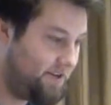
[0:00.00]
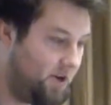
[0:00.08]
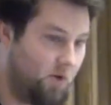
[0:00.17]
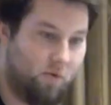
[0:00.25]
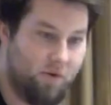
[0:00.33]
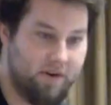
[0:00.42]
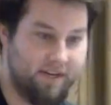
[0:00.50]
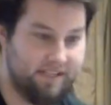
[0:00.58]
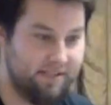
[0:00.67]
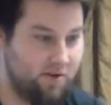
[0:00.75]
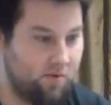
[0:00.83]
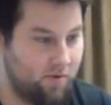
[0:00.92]
No worries,
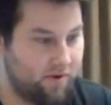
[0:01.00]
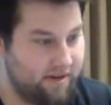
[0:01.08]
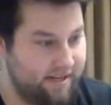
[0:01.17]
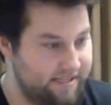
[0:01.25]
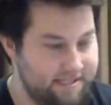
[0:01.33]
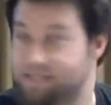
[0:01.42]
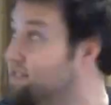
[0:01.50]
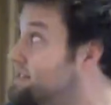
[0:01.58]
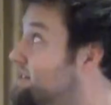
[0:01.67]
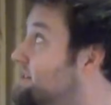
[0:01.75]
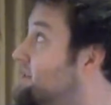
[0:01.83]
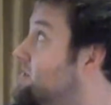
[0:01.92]
no worries.
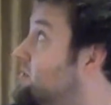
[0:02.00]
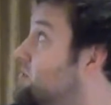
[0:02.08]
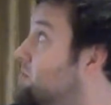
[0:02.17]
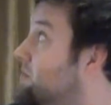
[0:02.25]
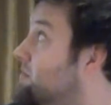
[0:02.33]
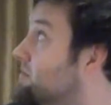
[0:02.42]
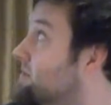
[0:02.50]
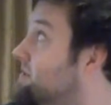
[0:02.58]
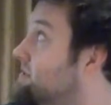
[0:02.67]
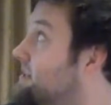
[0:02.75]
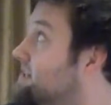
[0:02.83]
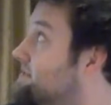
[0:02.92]
We will
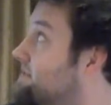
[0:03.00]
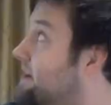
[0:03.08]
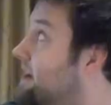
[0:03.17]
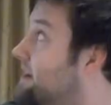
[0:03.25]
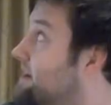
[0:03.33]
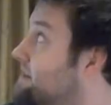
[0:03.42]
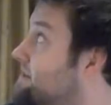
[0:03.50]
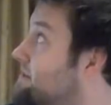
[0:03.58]
adjust fire.